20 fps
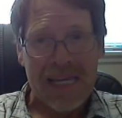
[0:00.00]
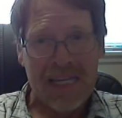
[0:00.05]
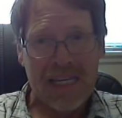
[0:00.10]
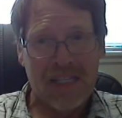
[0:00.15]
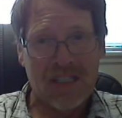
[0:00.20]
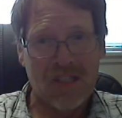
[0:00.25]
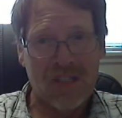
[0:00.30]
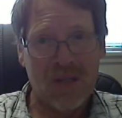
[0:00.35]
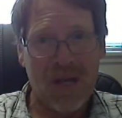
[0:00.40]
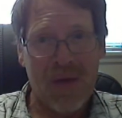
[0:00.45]

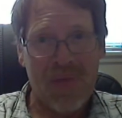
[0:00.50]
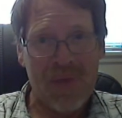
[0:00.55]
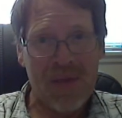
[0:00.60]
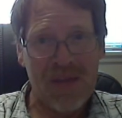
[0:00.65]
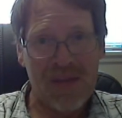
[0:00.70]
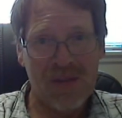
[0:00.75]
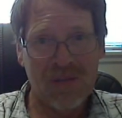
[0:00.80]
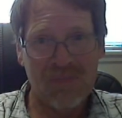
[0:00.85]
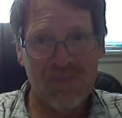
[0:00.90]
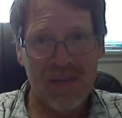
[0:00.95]
because I
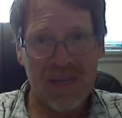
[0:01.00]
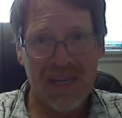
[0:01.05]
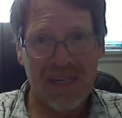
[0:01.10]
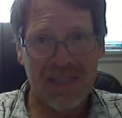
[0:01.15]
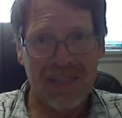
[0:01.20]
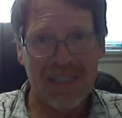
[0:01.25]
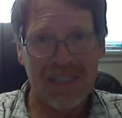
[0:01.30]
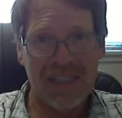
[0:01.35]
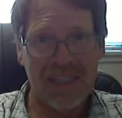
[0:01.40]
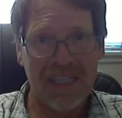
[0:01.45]
think you'll begin
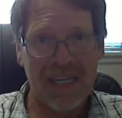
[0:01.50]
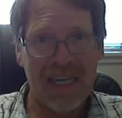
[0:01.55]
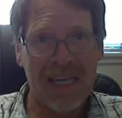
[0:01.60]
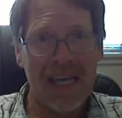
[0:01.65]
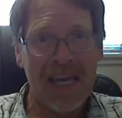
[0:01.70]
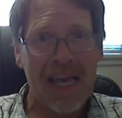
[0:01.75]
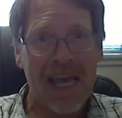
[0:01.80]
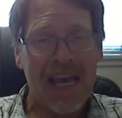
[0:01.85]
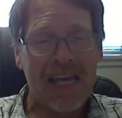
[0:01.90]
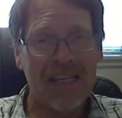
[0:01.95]
to see
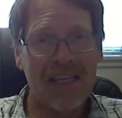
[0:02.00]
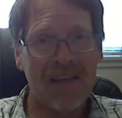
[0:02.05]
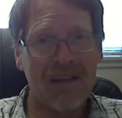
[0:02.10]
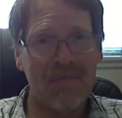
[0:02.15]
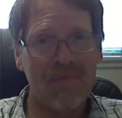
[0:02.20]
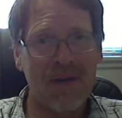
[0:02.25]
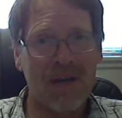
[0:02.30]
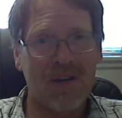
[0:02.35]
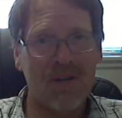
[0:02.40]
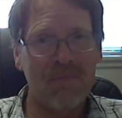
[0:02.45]
and get a
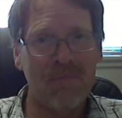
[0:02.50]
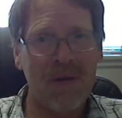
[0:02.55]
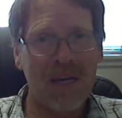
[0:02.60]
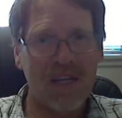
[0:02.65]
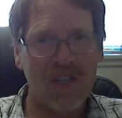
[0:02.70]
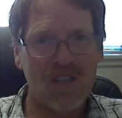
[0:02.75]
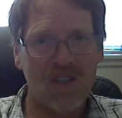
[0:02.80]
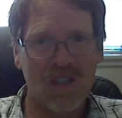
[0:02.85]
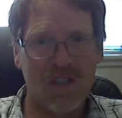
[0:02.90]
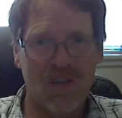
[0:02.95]
bigger
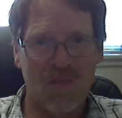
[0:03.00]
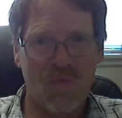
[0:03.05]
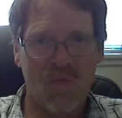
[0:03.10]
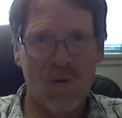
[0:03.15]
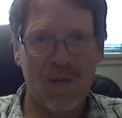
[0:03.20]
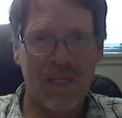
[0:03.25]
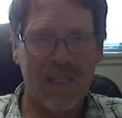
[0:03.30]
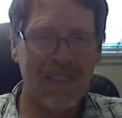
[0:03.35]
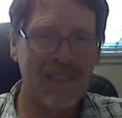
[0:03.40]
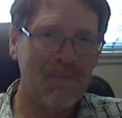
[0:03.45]
picture of
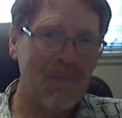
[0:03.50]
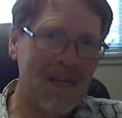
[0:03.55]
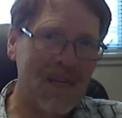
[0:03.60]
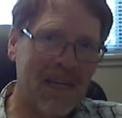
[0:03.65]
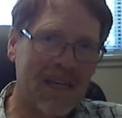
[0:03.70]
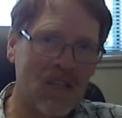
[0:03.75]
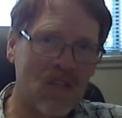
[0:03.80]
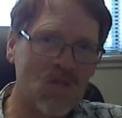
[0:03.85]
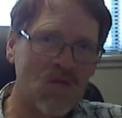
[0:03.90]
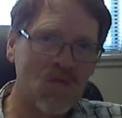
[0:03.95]
what is
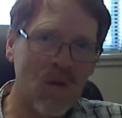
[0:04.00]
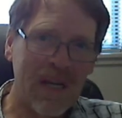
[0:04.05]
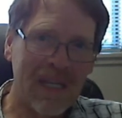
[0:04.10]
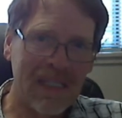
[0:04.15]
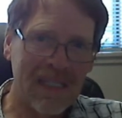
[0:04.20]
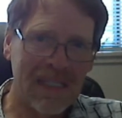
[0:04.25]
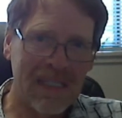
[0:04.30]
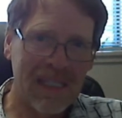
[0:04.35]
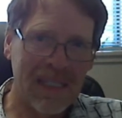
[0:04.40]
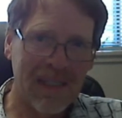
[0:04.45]
being
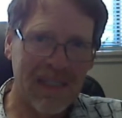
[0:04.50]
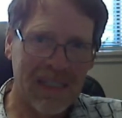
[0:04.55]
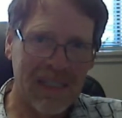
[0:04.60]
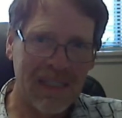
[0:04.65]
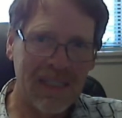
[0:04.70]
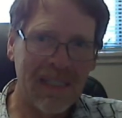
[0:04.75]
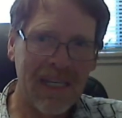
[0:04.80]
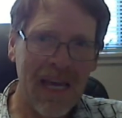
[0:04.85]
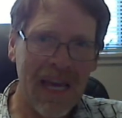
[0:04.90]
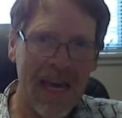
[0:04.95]
addressed in
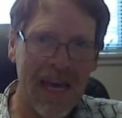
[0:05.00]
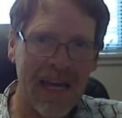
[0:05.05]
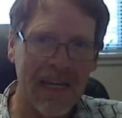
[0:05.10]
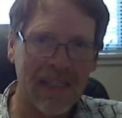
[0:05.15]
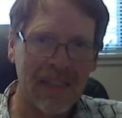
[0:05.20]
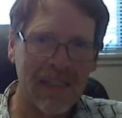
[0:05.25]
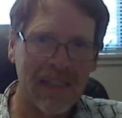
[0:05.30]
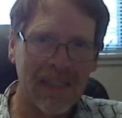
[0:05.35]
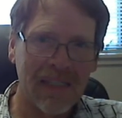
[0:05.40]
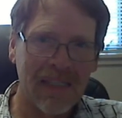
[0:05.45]
this
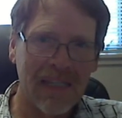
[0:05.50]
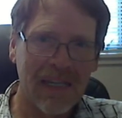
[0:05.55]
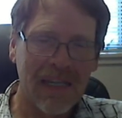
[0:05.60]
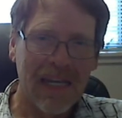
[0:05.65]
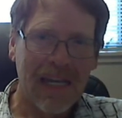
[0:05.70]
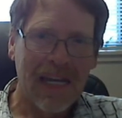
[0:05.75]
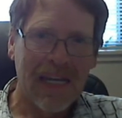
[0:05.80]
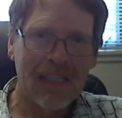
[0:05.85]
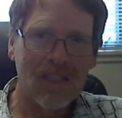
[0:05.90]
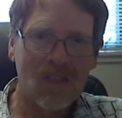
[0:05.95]
text.
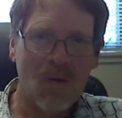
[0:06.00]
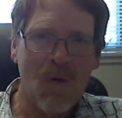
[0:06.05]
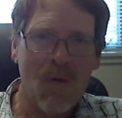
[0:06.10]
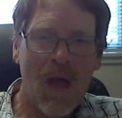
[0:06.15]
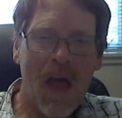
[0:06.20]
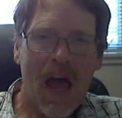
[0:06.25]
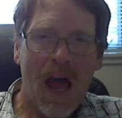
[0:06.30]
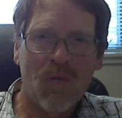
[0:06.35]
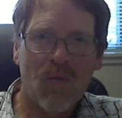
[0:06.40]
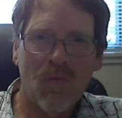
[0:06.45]
And so
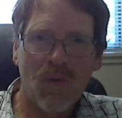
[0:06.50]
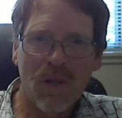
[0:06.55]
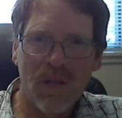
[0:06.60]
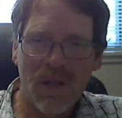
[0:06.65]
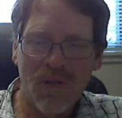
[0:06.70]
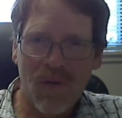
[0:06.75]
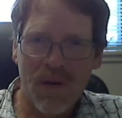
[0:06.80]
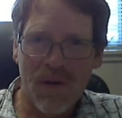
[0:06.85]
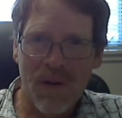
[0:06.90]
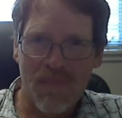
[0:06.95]
I'm
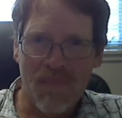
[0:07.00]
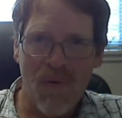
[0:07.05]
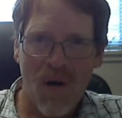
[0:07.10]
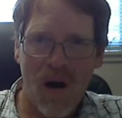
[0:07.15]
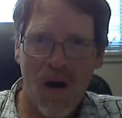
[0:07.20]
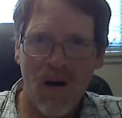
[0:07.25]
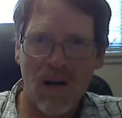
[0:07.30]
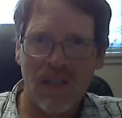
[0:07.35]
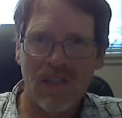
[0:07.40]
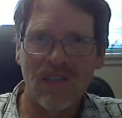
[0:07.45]
really going to
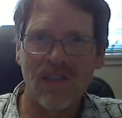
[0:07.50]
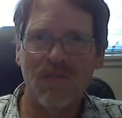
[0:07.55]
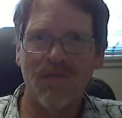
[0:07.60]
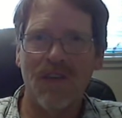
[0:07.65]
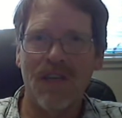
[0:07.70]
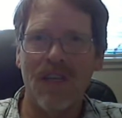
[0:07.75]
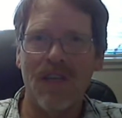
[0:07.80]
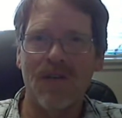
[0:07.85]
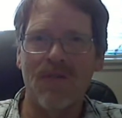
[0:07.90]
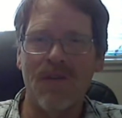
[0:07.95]
pause the
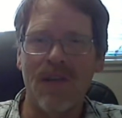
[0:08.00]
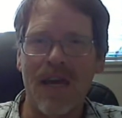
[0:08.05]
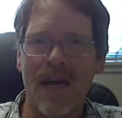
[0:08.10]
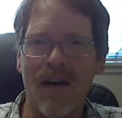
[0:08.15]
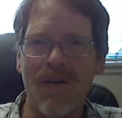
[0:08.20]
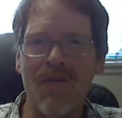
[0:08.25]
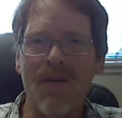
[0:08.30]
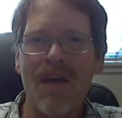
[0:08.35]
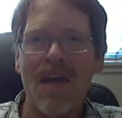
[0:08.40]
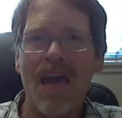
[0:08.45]
video
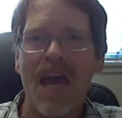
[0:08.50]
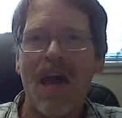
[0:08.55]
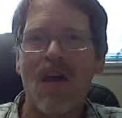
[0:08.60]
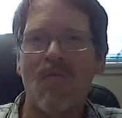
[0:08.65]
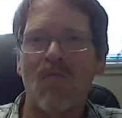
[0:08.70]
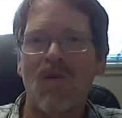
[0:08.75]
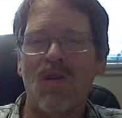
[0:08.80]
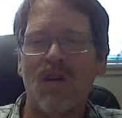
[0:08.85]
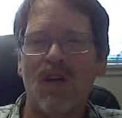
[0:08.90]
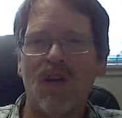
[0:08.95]
now, and
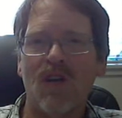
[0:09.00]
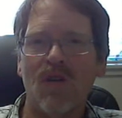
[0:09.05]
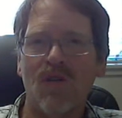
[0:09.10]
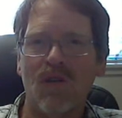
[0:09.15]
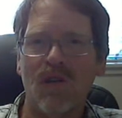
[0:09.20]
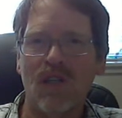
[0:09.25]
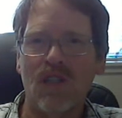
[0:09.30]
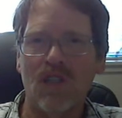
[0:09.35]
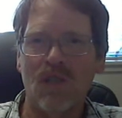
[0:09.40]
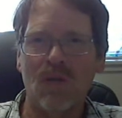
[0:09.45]
I want to
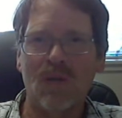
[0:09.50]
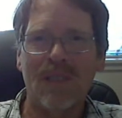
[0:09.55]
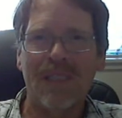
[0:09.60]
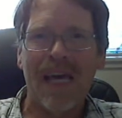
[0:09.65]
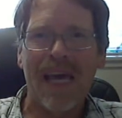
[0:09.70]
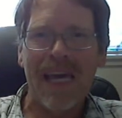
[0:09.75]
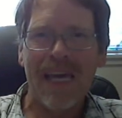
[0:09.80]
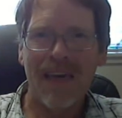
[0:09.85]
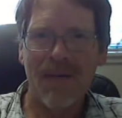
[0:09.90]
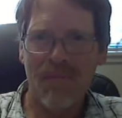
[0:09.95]
encourage you,
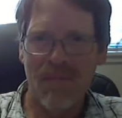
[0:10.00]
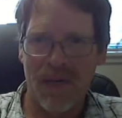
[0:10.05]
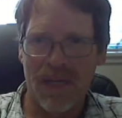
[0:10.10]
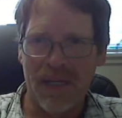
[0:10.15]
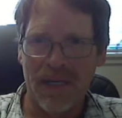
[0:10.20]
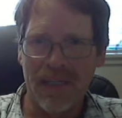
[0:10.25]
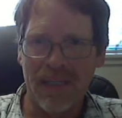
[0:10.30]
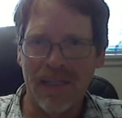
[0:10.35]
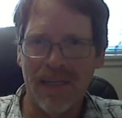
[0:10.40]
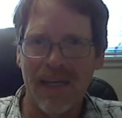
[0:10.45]
take a
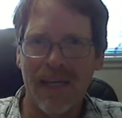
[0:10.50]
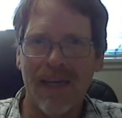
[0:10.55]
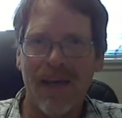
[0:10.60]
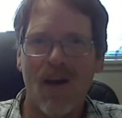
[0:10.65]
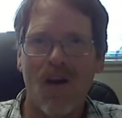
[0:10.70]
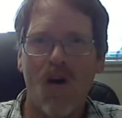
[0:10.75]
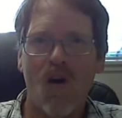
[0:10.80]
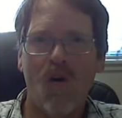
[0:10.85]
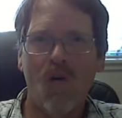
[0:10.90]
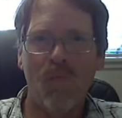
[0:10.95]
minute,
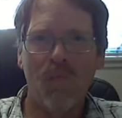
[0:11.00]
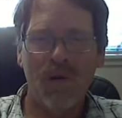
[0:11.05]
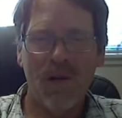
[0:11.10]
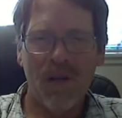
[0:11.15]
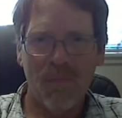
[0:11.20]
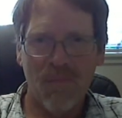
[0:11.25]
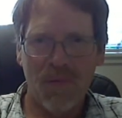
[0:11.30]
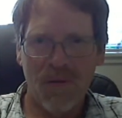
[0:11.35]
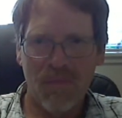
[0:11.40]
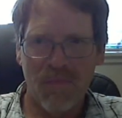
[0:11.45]
open
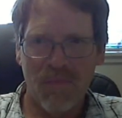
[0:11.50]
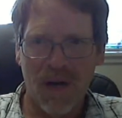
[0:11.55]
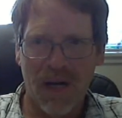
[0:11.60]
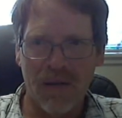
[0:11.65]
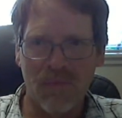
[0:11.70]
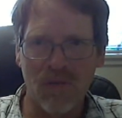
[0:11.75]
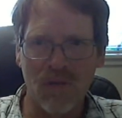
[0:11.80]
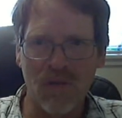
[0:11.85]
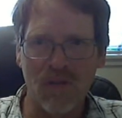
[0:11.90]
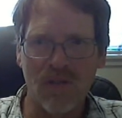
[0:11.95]
up your
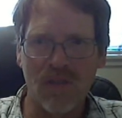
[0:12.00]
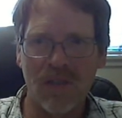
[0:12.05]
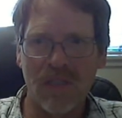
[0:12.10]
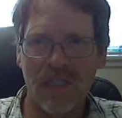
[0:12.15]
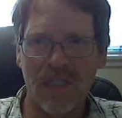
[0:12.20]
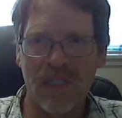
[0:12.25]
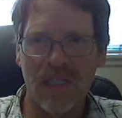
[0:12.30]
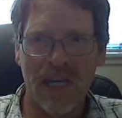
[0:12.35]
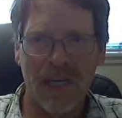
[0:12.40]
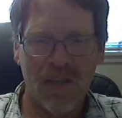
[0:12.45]
Bibles
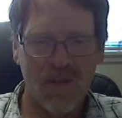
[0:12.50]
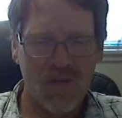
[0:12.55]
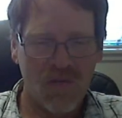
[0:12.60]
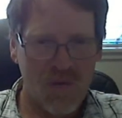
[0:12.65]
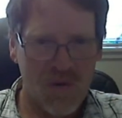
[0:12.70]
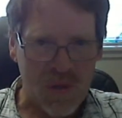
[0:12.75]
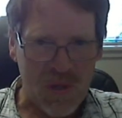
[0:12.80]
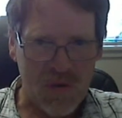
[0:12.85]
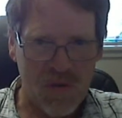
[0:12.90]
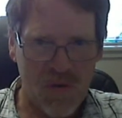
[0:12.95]
together
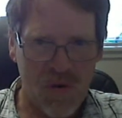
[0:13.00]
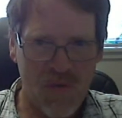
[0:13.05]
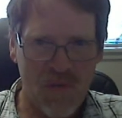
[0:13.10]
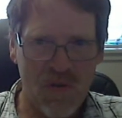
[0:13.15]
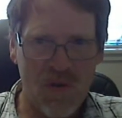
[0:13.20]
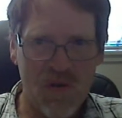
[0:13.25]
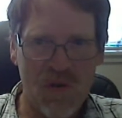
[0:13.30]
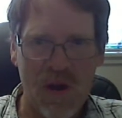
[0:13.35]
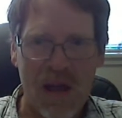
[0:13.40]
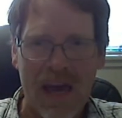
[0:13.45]
with whoever
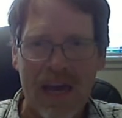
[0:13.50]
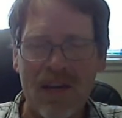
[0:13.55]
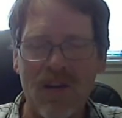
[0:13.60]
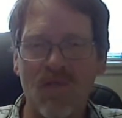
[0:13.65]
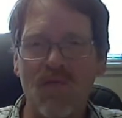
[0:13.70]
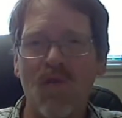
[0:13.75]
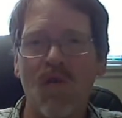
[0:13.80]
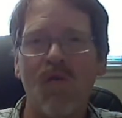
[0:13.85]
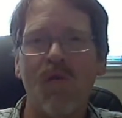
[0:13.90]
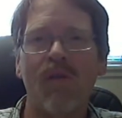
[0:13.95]
you're at,
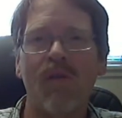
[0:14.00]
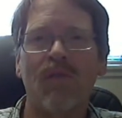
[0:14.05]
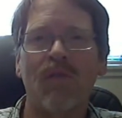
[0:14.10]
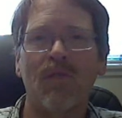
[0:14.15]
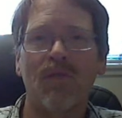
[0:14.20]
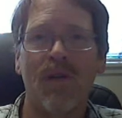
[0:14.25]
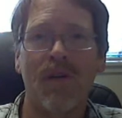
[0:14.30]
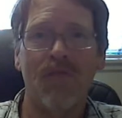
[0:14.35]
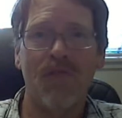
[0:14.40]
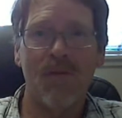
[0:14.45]
or whoever,
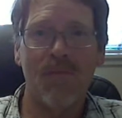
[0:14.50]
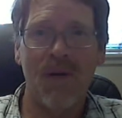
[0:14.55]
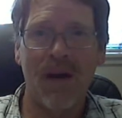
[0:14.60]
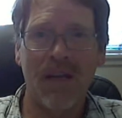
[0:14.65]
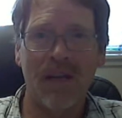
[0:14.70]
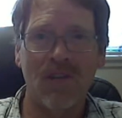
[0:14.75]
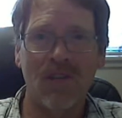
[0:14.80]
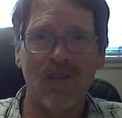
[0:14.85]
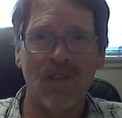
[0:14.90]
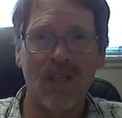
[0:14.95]
if you're by
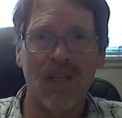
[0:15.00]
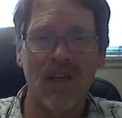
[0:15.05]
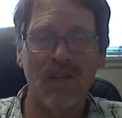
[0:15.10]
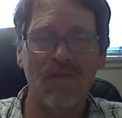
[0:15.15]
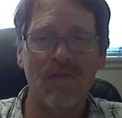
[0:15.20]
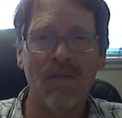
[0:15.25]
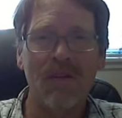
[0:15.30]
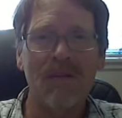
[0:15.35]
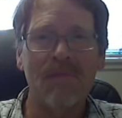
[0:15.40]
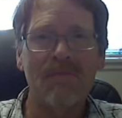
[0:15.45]
yourself,